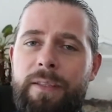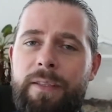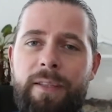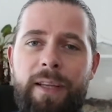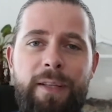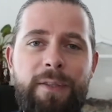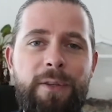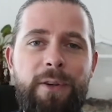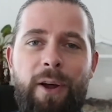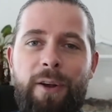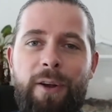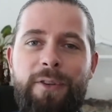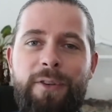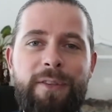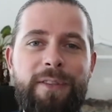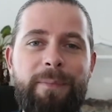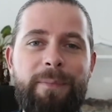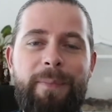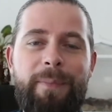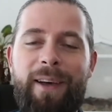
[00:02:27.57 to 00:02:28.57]
It's not
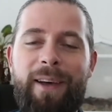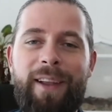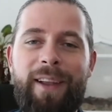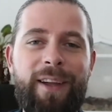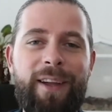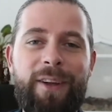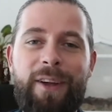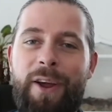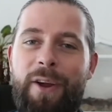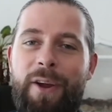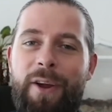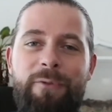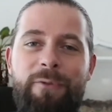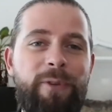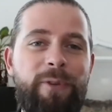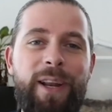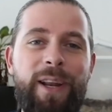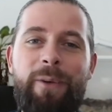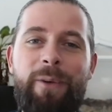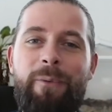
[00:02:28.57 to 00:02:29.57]
just about like
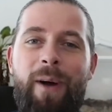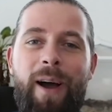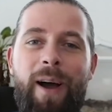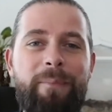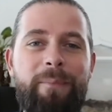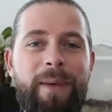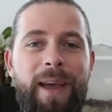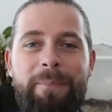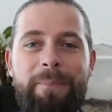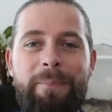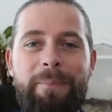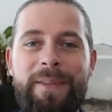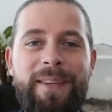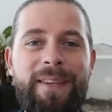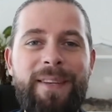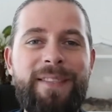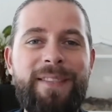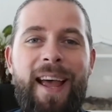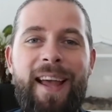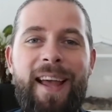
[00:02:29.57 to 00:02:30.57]
reading white papers
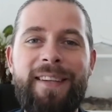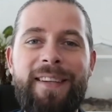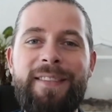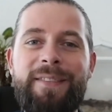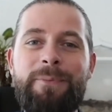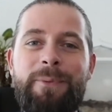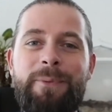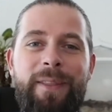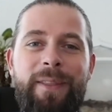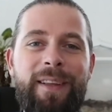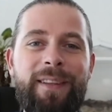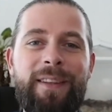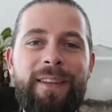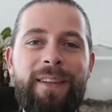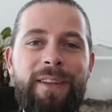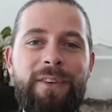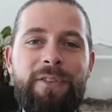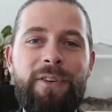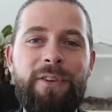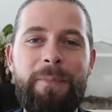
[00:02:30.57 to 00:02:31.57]
and text. We think that
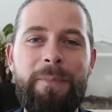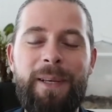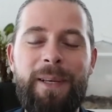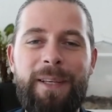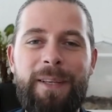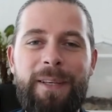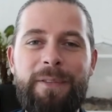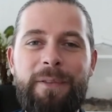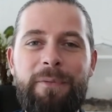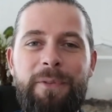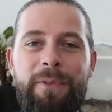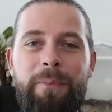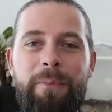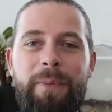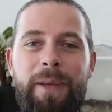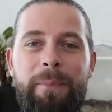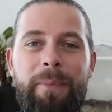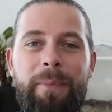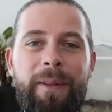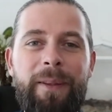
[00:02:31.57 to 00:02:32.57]
there should be at least a few
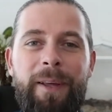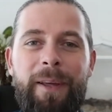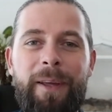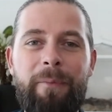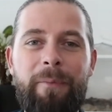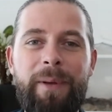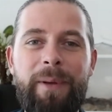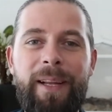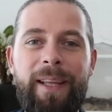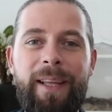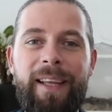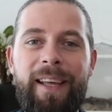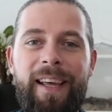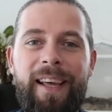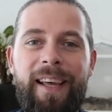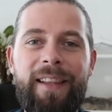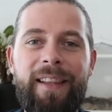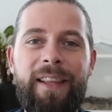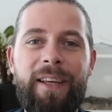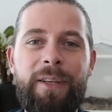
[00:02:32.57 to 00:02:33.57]
people in the company
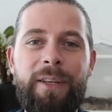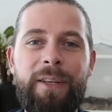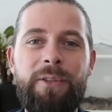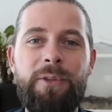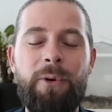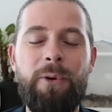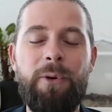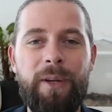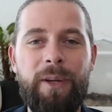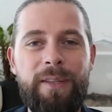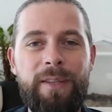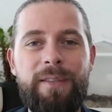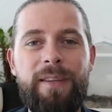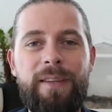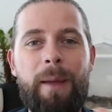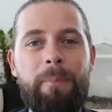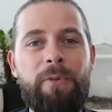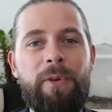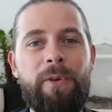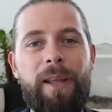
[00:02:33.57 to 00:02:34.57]
that can talk
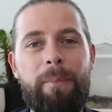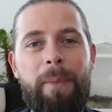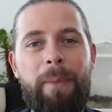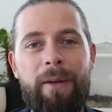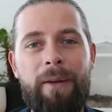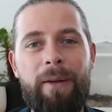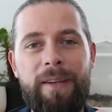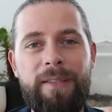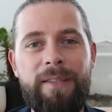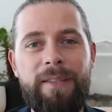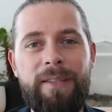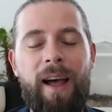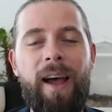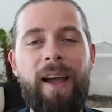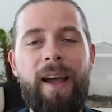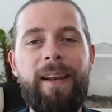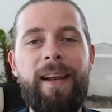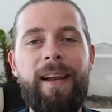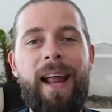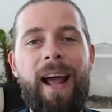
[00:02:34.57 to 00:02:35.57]
conceptually about
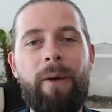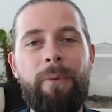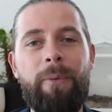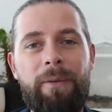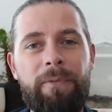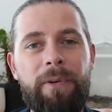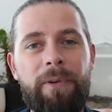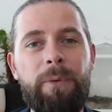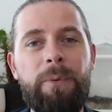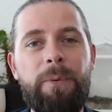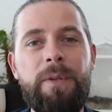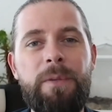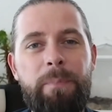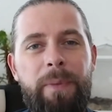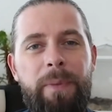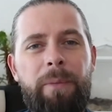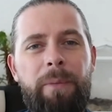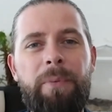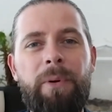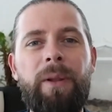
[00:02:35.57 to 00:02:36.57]
design and how we influence
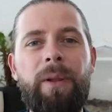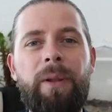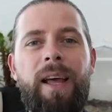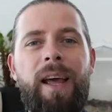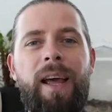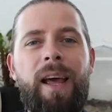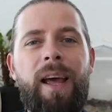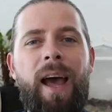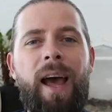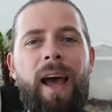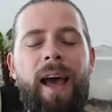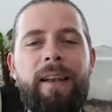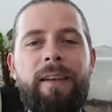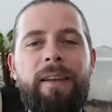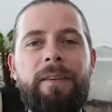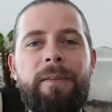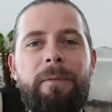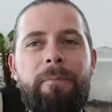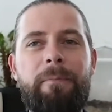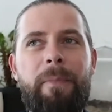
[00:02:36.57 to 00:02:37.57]
people,
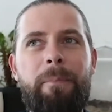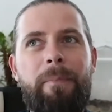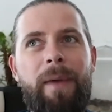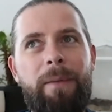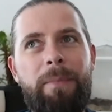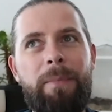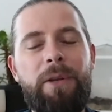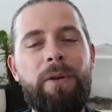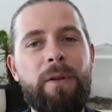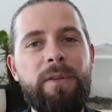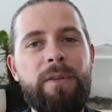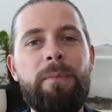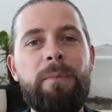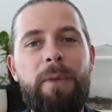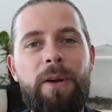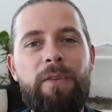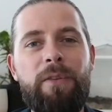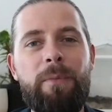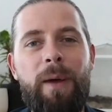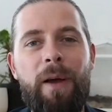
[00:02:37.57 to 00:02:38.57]
and maybe not so
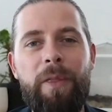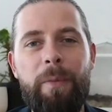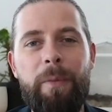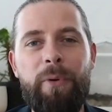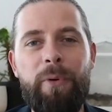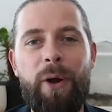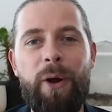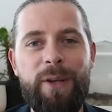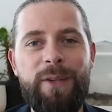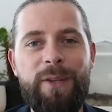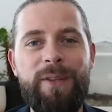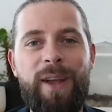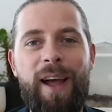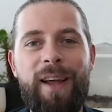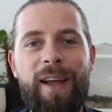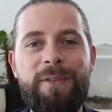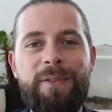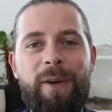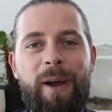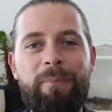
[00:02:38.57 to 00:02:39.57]
much about the product
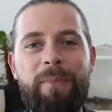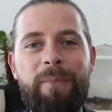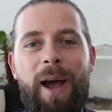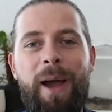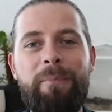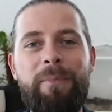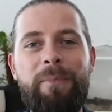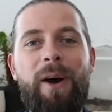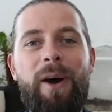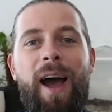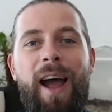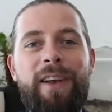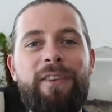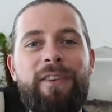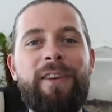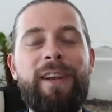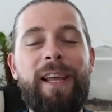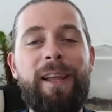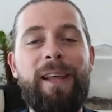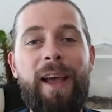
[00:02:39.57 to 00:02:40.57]
side. So I'm not
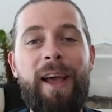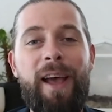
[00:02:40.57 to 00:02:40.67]
actually